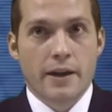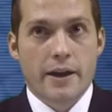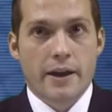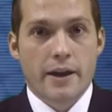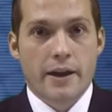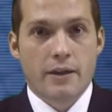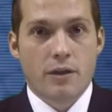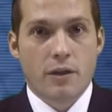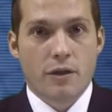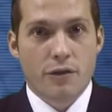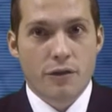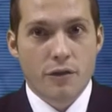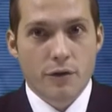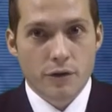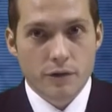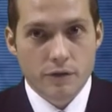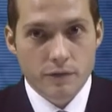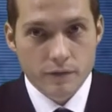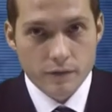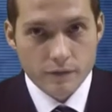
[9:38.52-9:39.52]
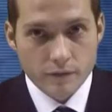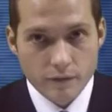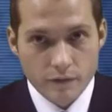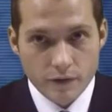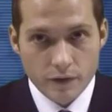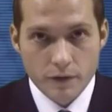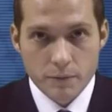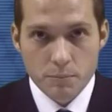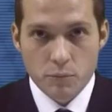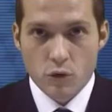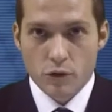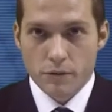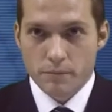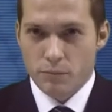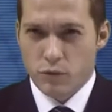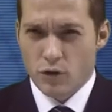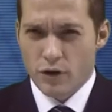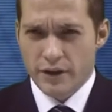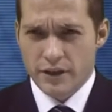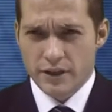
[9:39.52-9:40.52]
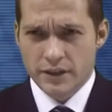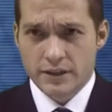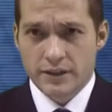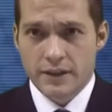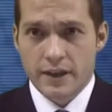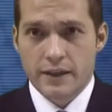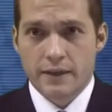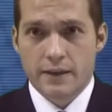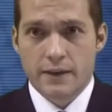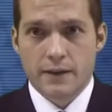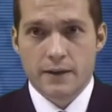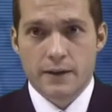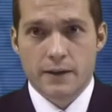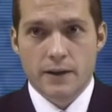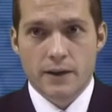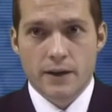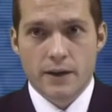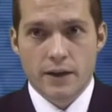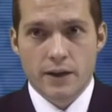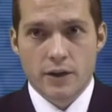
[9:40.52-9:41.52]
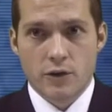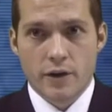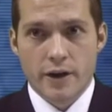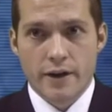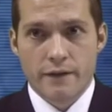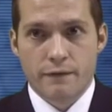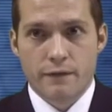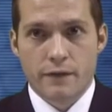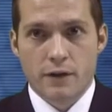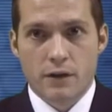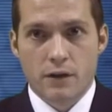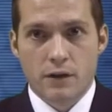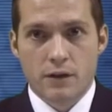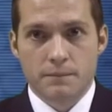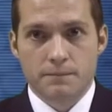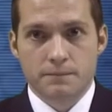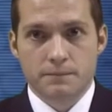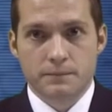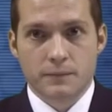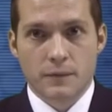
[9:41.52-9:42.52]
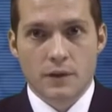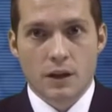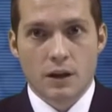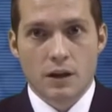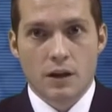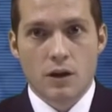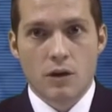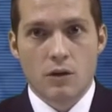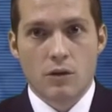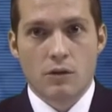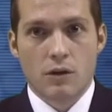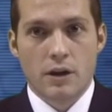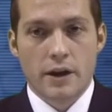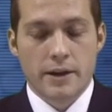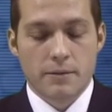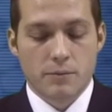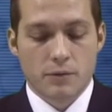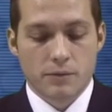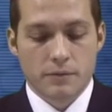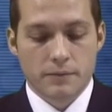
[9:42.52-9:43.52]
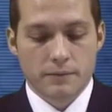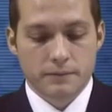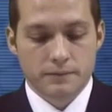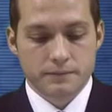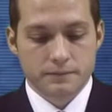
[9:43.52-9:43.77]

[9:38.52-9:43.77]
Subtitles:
And the third very important point is that you have a low labor